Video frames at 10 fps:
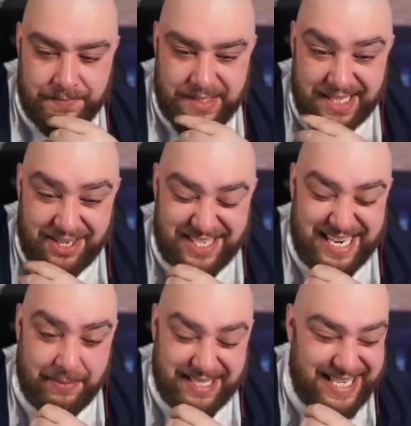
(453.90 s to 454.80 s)
Because
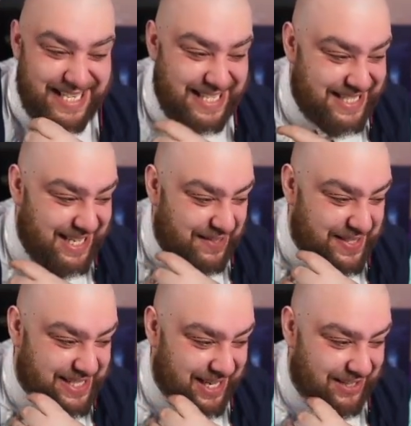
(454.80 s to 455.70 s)
Team of Season itself
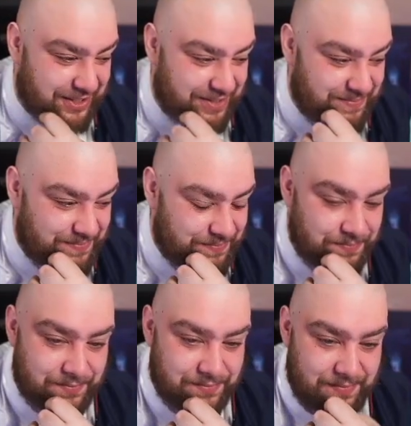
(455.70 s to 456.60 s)
isn't that good.
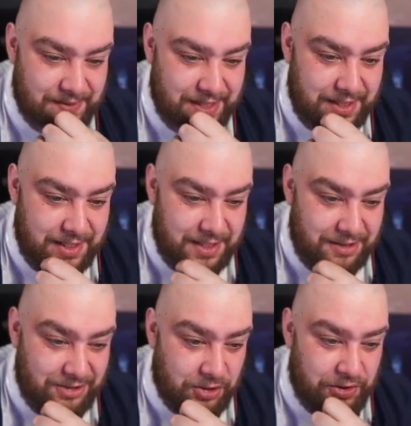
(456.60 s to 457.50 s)

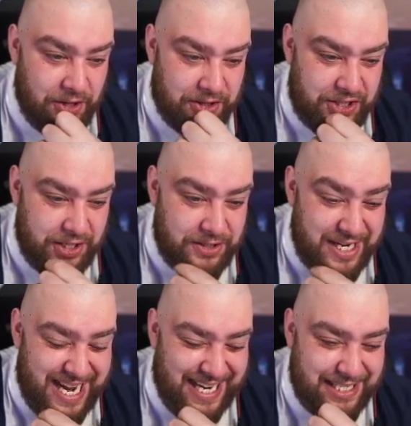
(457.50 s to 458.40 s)
Gundo 2, so
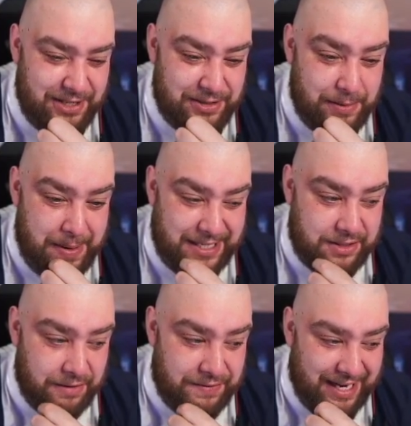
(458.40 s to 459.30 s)
92 is the best so
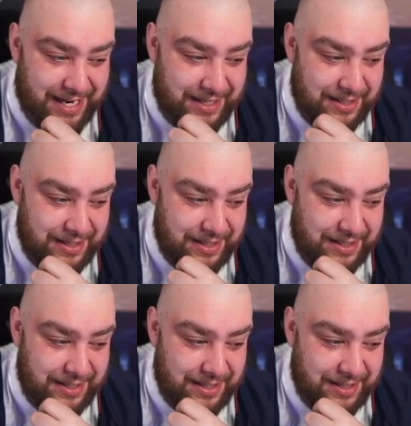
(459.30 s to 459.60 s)
far.